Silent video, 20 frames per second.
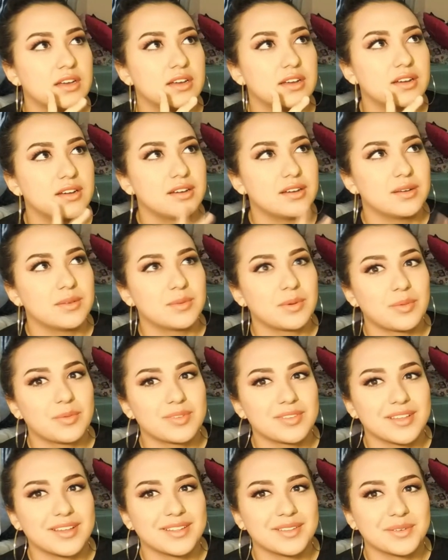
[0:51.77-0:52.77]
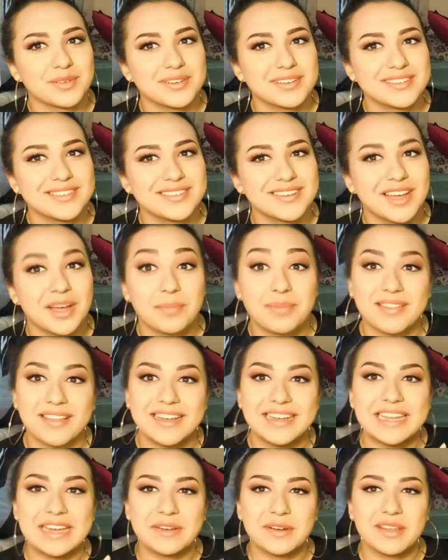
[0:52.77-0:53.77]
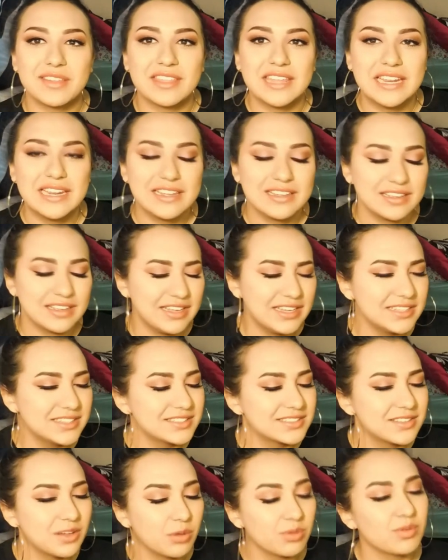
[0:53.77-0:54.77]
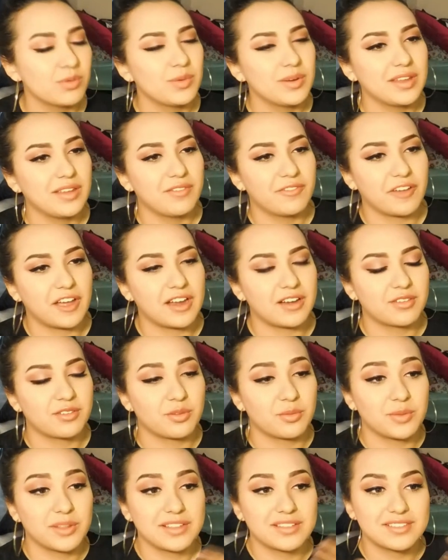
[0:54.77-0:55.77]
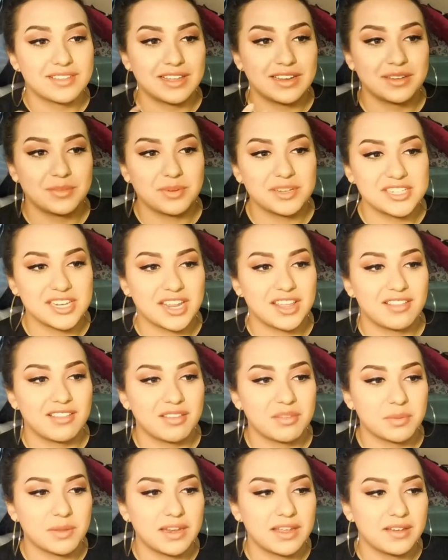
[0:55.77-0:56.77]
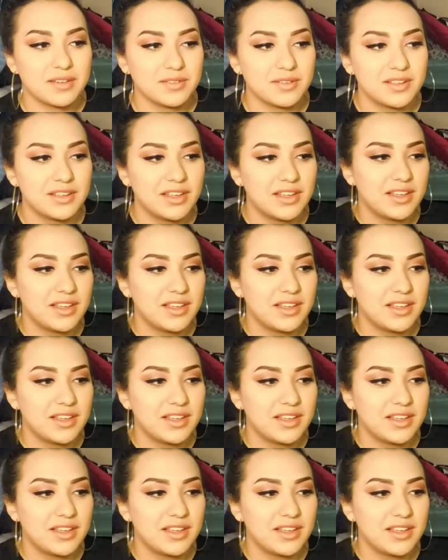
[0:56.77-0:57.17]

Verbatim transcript: uh, what was the other one? Upside Down, I think. And those are really fire, so I'm really excited to be checking this one out.